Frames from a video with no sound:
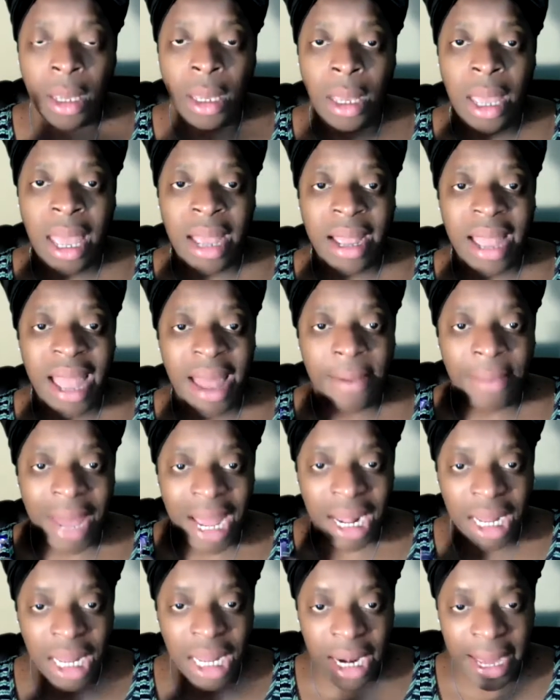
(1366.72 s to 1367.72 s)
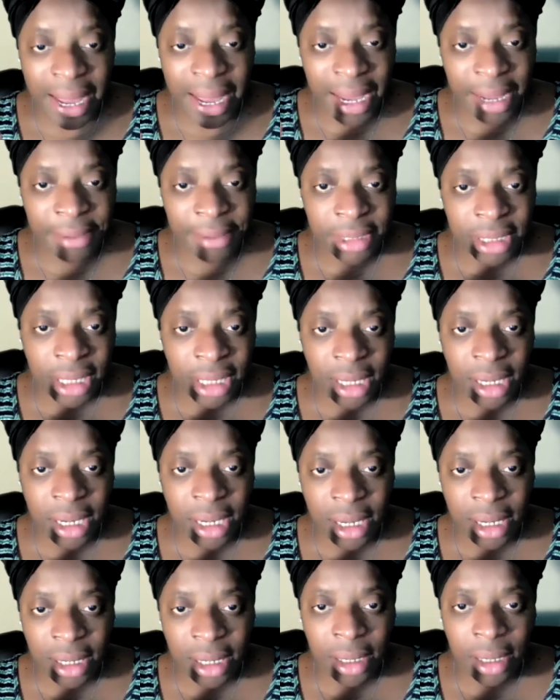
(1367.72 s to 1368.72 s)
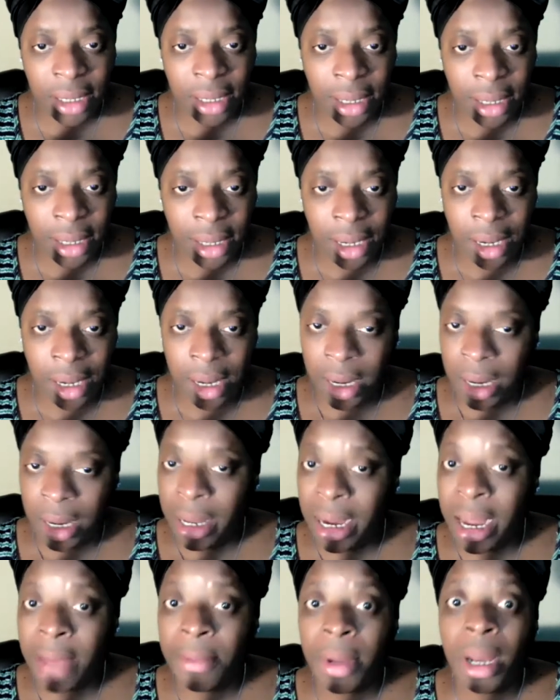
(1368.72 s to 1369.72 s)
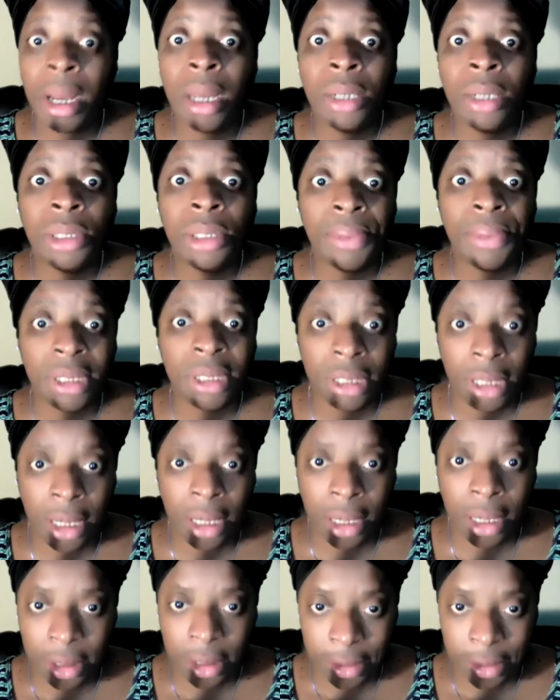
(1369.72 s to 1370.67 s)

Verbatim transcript: I got my claims in and I'm 100%.